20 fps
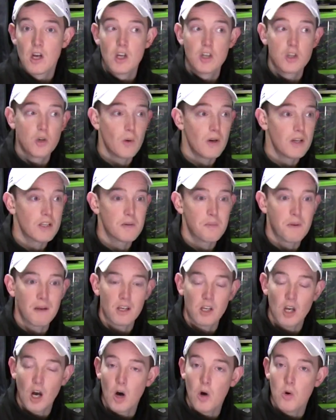So when it's a
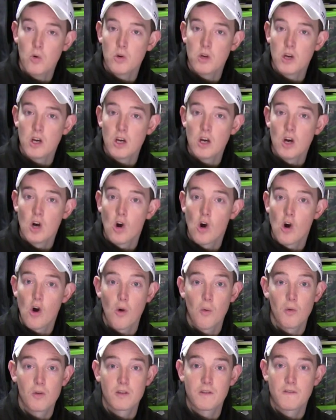bit colder, or I
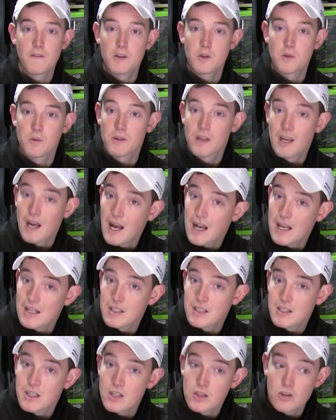want to fish with
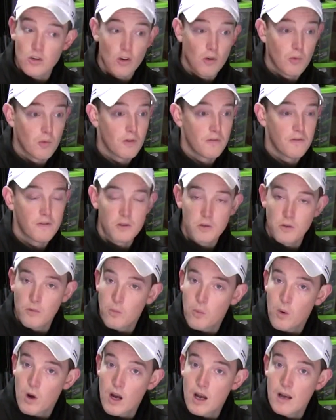casters, or I want to fish
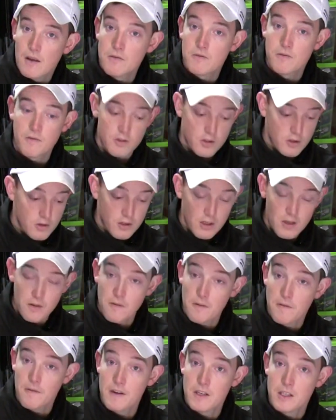with worms, for
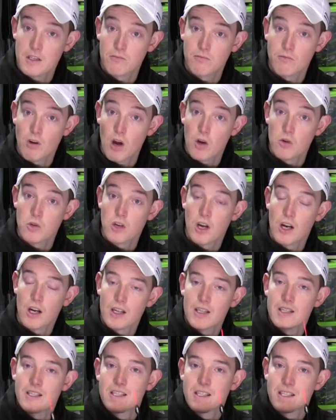silverfish and roach, I
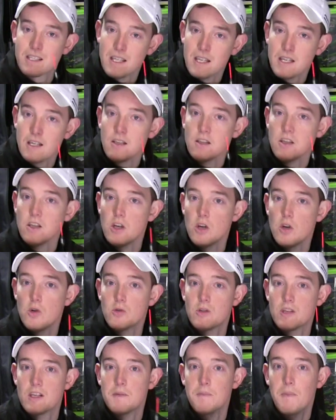can still
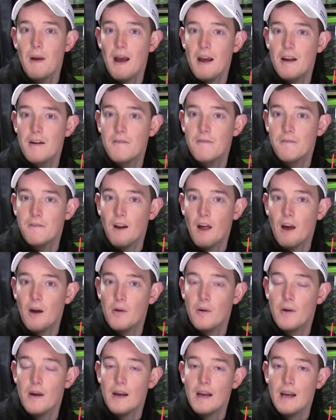use this pattern of
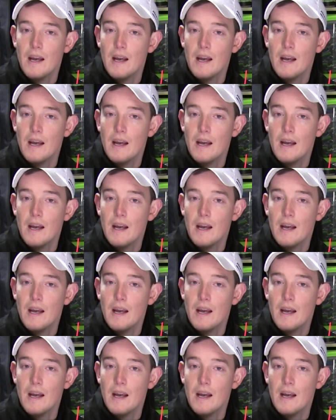float.